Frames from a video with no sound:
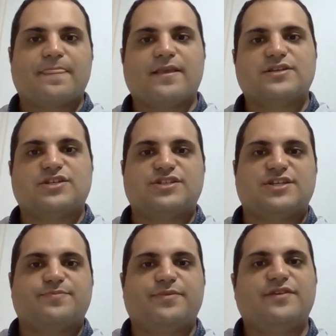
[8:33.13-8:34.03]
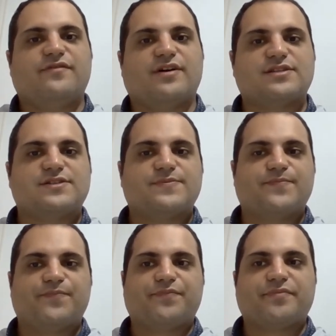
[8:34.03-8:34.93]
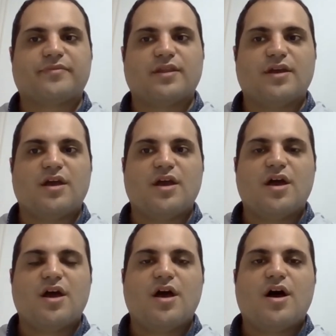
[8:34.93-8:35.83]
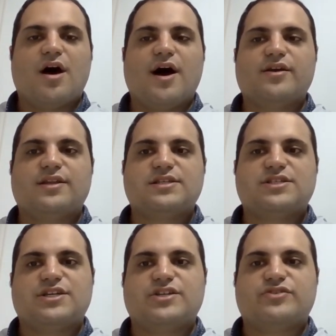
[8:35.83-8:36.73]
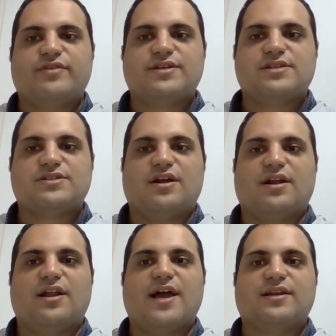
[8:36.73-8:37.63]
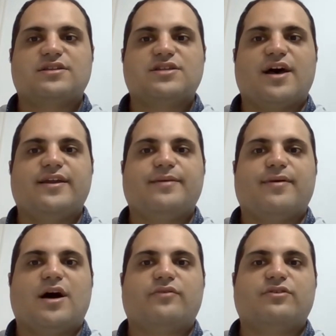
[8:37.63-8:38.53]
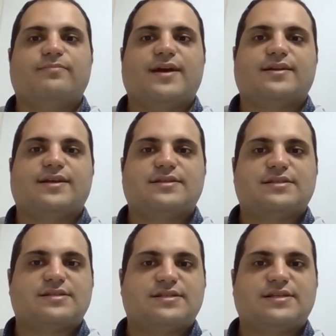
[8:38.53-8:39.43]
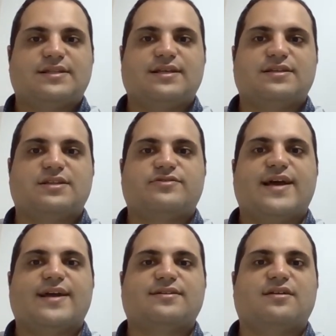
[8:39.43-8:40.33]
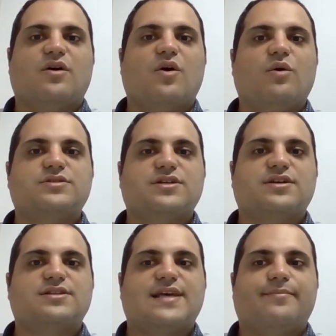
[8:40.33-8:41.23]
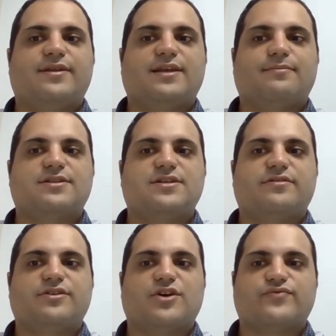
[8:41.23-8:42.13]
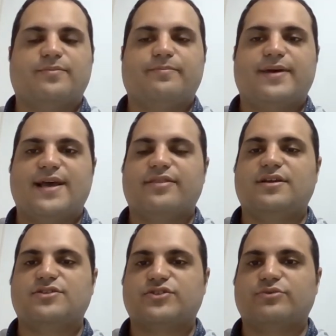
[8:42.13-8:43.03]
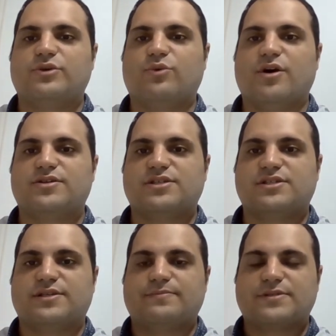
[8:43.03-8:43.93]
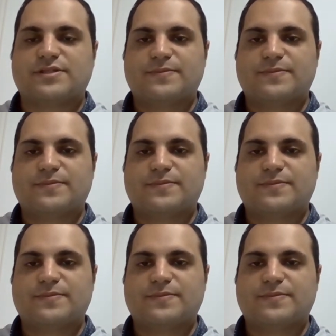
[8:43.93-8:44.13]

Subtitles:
such as Pfas. Ion exchange resins are likely tiny powerful magnets that attract and hold the contaminating materials from passing through the water systems.